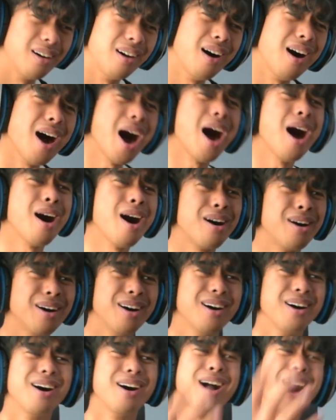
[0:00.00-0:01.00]
Oh!
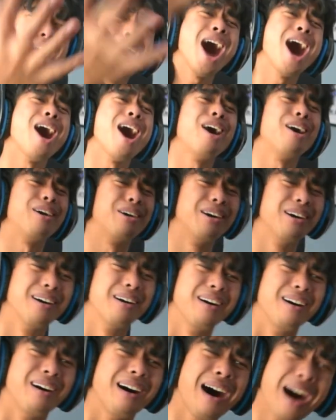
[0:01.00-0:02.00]
Oh!
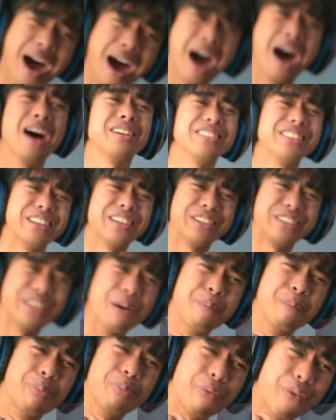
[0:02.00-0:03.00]
Oh, this is
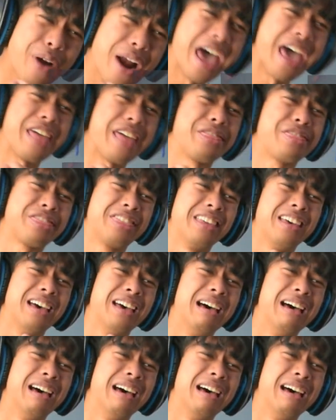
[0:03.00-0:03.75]
the breath!